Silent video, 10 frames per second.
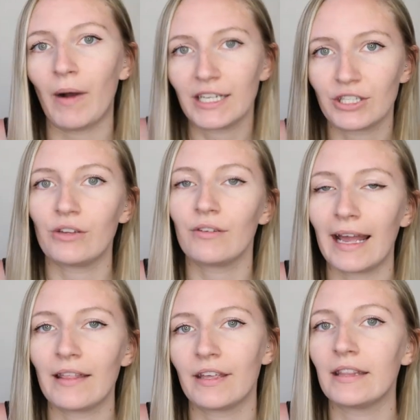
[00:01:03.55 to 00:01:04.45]
But I do
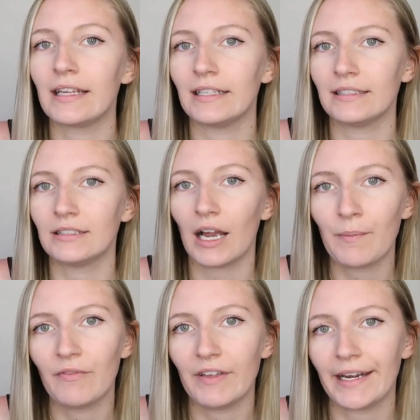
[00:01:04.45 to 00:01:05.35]
get that this
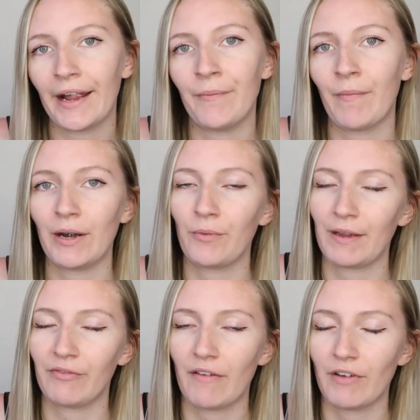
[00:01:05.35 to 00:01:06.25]
type of video might not
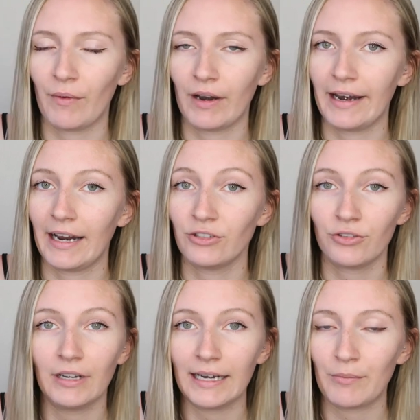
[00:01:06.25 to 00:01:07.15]
be for everyone, and I
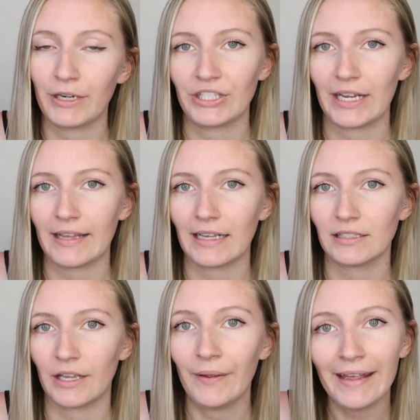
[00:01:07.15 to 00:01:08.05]
truly appreciate
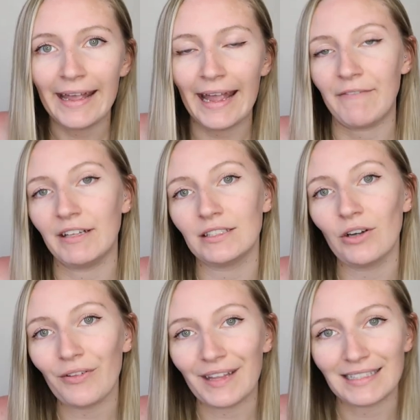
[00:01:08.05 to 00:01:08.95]
that. So if it's
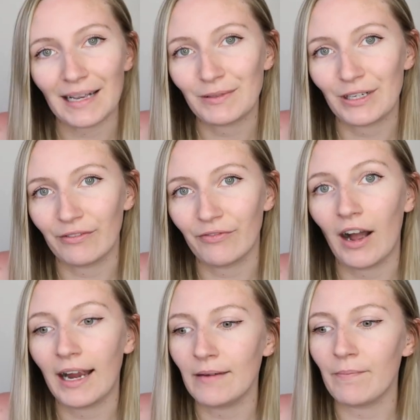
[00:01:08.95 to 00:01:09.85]
not, that's absolutely
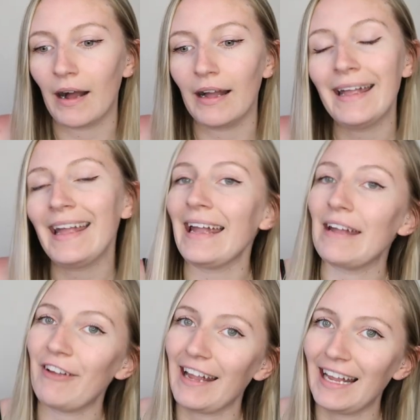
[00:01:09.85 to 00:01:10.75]
fine, but
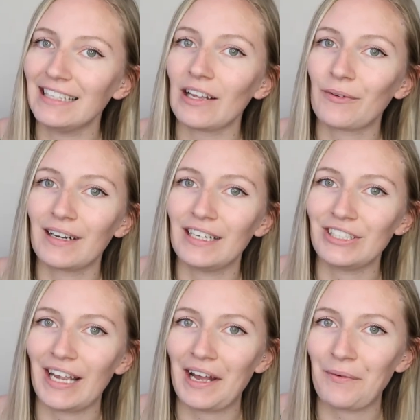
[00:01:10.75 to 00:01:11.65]
if it is, I'm going to
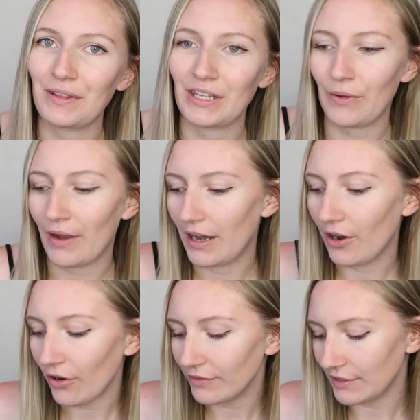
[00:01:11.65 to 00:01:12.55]
share with you a
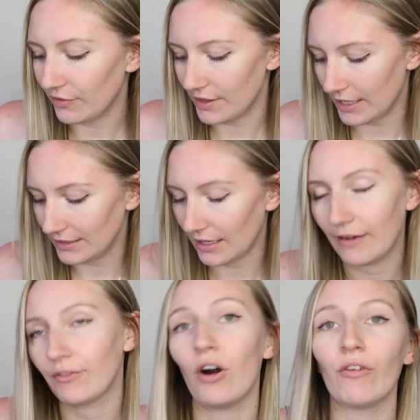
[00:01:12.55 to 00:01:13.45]
lot of different things
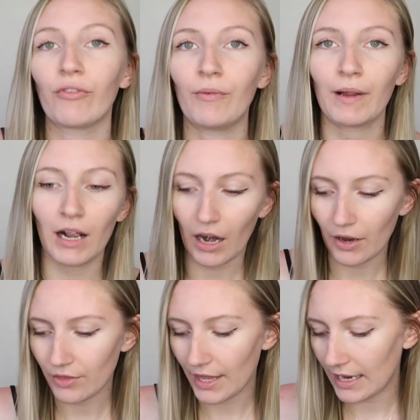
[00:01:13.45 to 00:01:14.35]
I've got, from
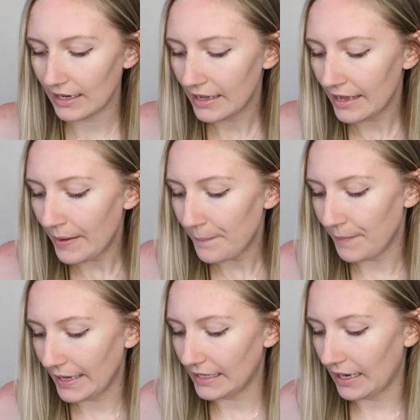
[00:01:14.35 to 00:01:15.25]
clothing,
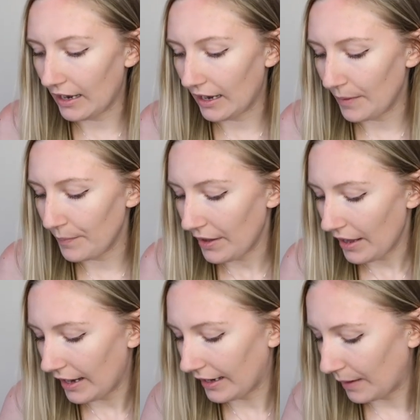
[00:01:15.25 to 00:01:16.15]
makeup,
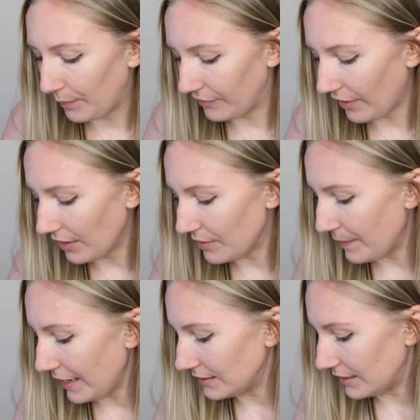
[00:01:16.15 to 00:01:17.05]
a couple of other
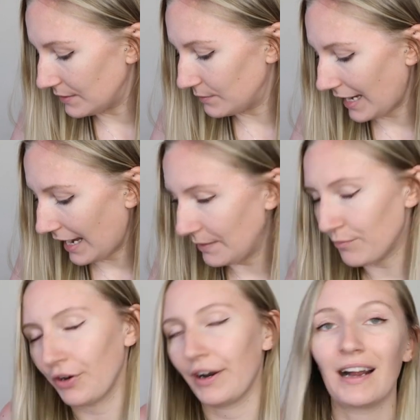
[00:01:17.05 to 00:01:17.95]
bits, there's some
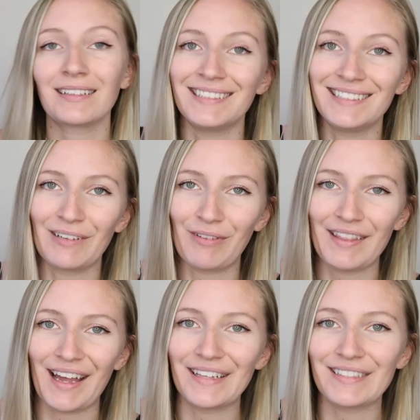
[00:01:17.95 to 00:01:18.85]
tanning products and stuff
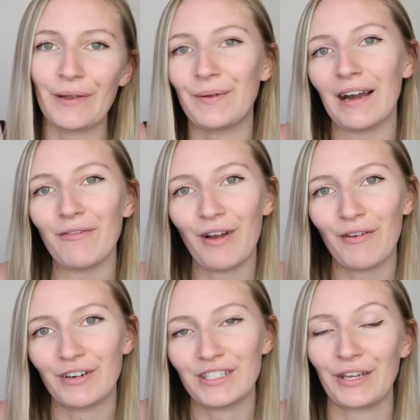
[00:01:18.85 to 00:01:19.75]
like that. So without
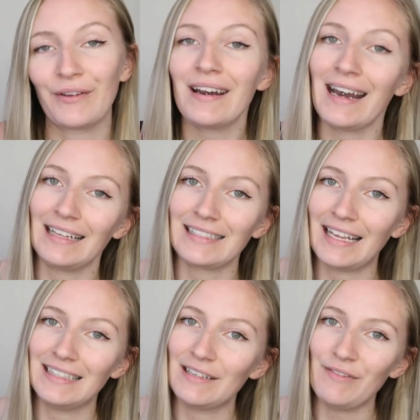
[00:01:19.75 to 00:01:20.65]
further ado, let's
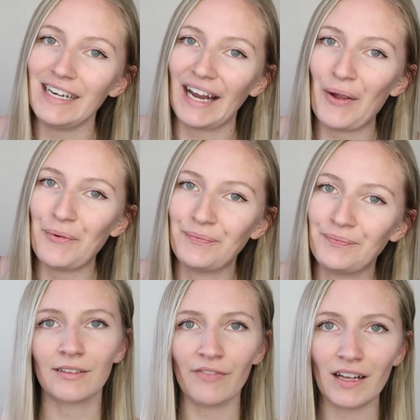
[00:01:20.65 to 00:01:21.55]
get into the video.
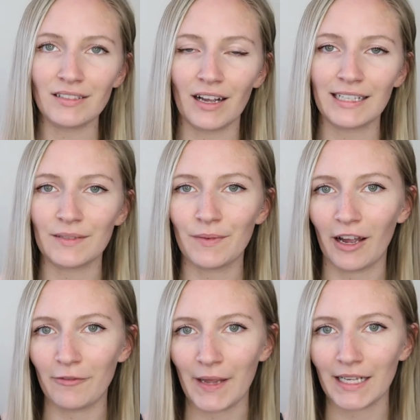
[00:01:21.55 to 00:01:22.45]
So the first item
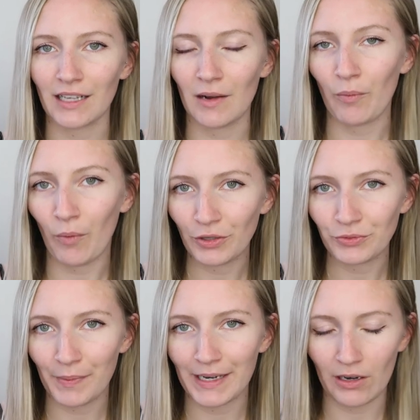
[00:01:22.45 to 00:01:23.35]
that I've picked up
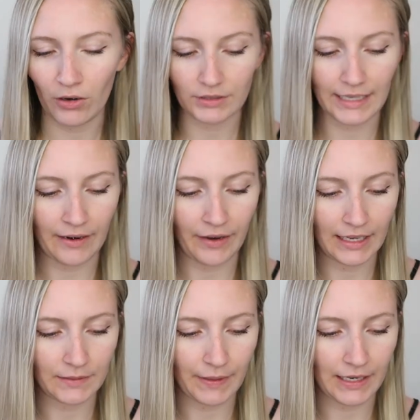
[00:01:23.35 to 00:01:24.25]
whilst we've been in lockdown
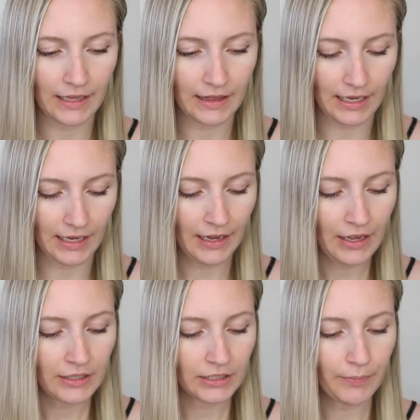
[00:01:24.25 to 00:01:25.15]
has been the
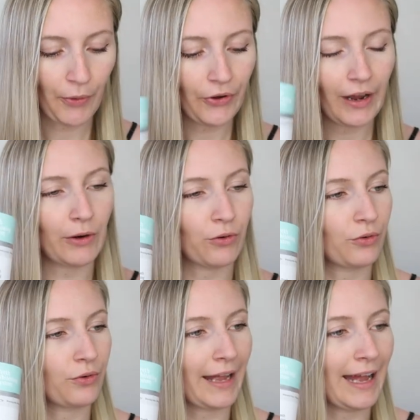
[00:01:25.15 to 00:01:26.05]
Spotlight
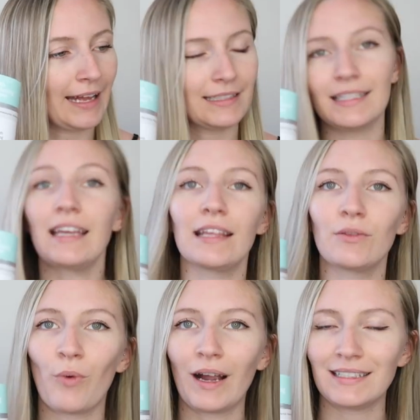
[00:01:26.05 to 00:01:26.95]
Oral Care
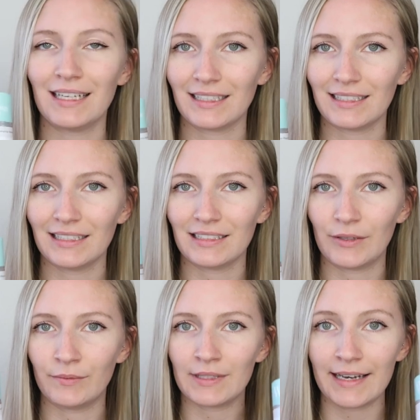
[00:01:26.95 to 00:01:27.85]
Teeth Whitening
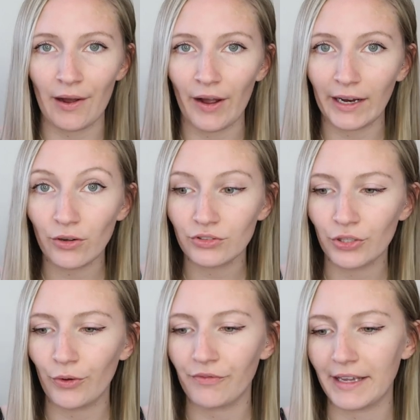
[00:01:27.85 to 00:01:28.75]
Systems. Now, I got
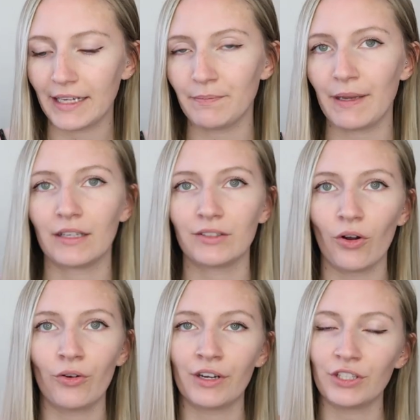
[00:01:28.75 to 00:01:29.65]
two of these because
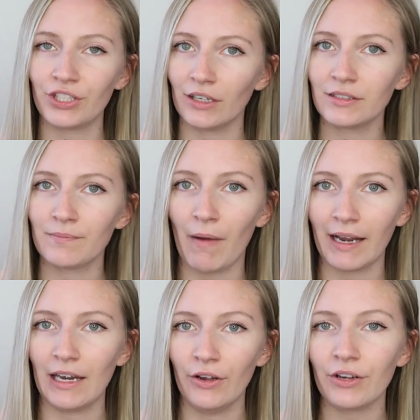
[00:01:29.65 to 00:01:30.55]
on Just
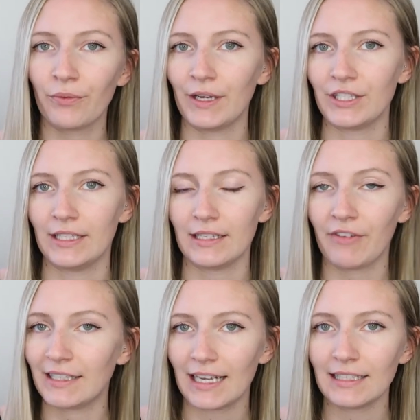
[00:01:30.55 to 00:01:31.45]
My Look, which is
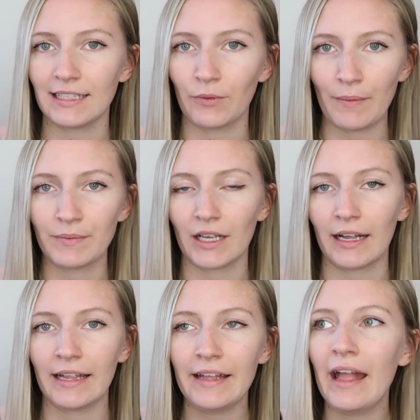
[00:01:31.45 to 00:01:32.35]
a fantastic
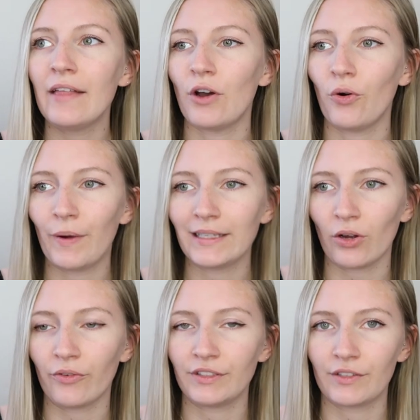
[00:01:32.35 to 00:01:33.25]
website that
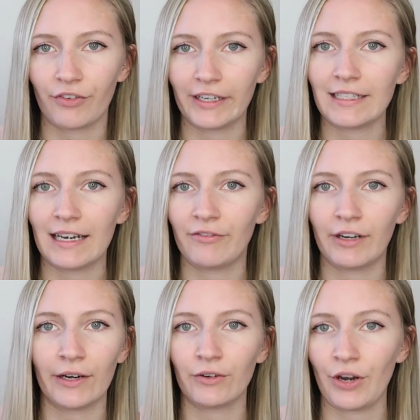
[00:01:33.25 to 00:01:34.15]
always offers free
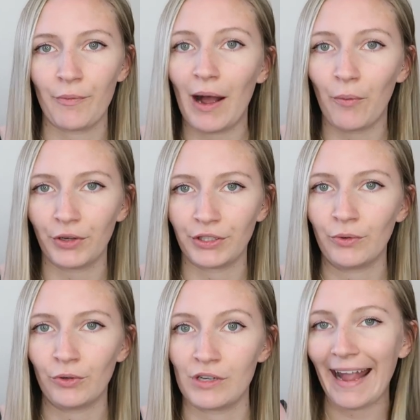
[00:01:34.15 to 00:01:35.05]
delivery no matter what
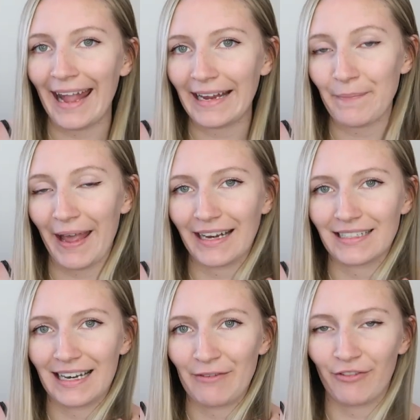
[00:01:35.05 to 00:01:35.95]
you order. I hate
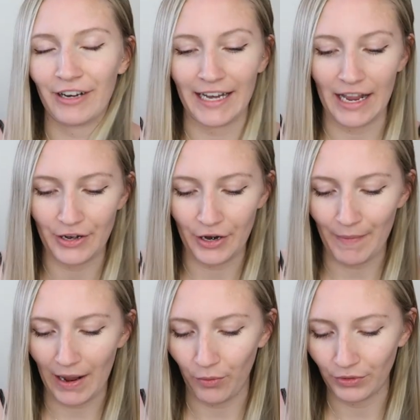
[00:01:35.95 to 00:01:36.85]
paying delivery no
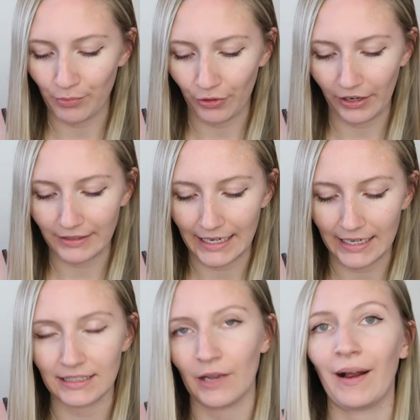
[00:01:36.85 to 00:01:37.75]
matter what the product
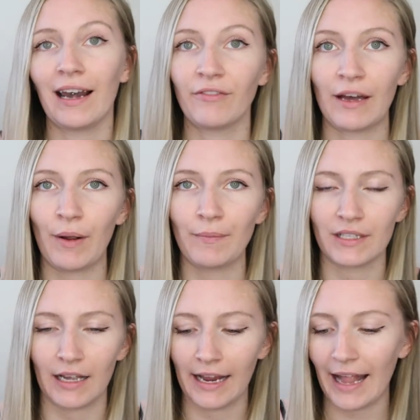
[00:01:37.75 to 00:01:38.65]
is, so I love that
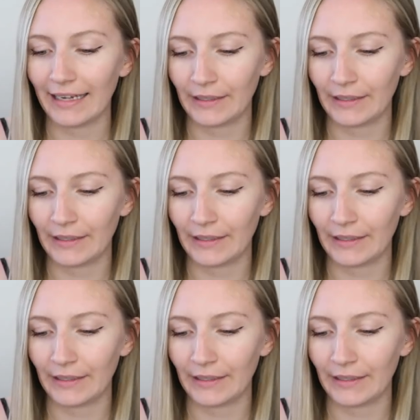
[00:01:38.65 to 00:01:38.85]
website.